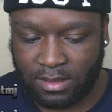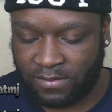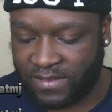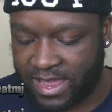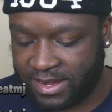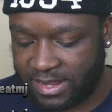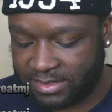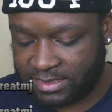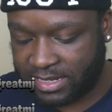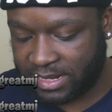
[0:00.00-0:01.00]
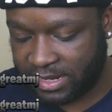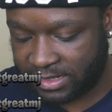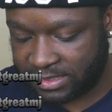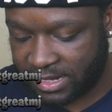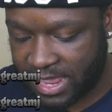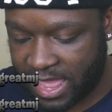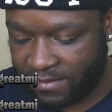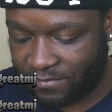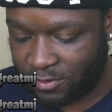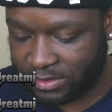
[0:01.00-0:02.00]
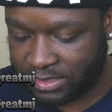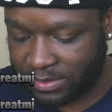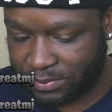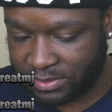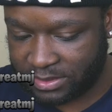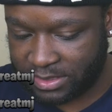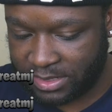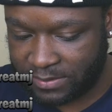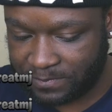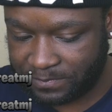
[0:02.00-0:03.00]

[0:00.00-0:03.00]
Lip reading: Finance is going to have 14%.